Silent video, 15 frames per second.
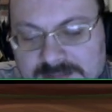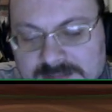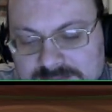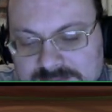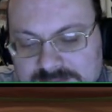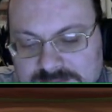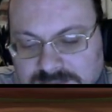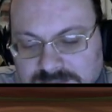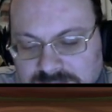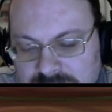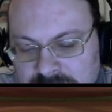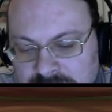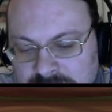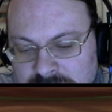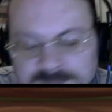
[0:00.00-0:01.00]
fine back in the
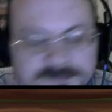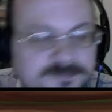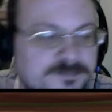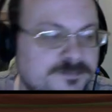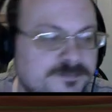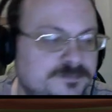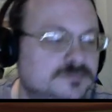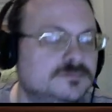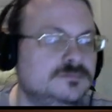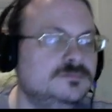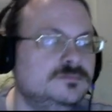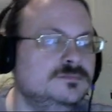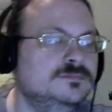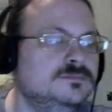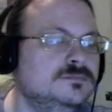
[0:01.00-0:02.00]
day,
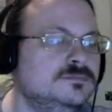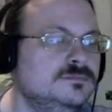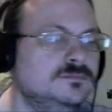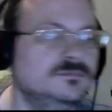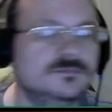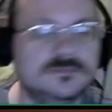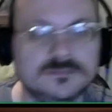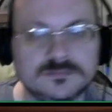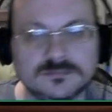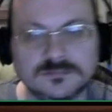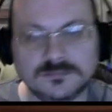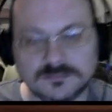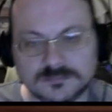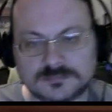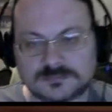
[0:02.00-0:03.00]
but
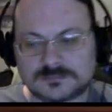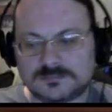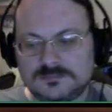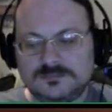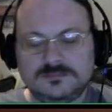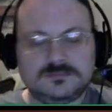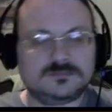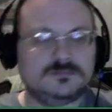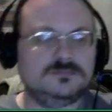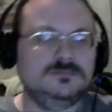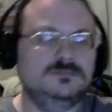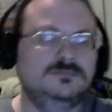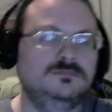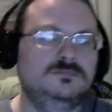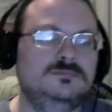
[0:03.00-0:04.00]
the
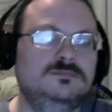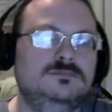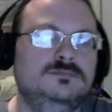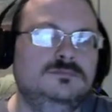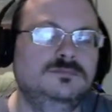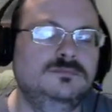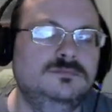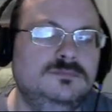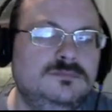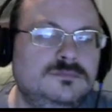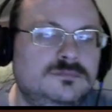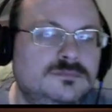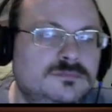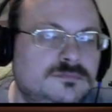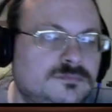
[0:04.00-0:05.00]
definition
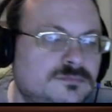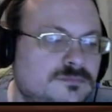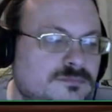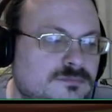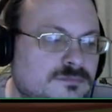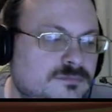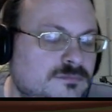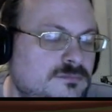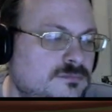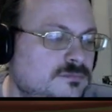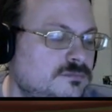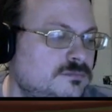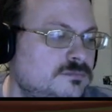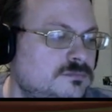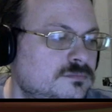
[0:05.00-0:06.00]
of a
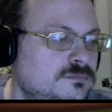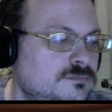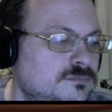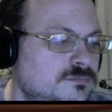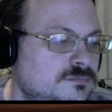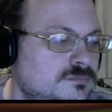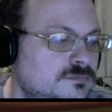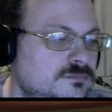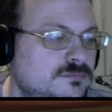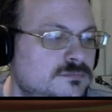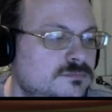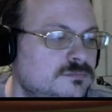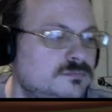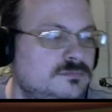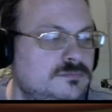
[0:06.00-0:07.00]
tabletop
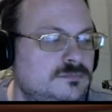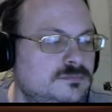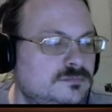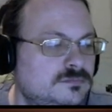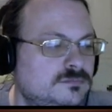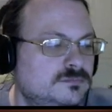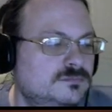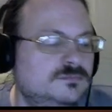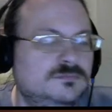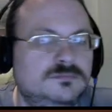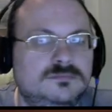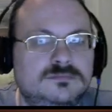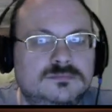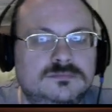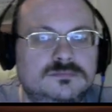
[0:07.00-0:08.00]
RPG has
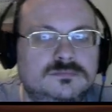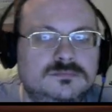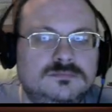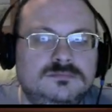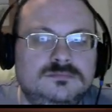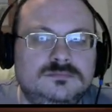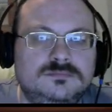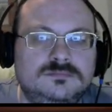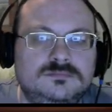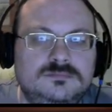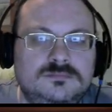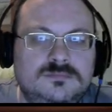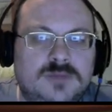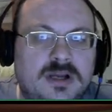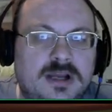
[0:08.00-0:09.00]
certainly evolved.
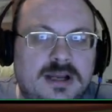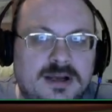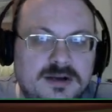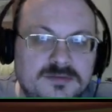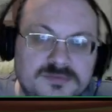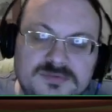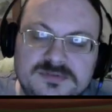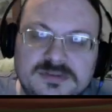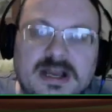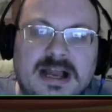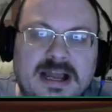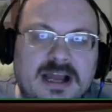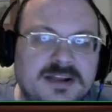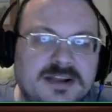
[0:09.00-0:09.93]
I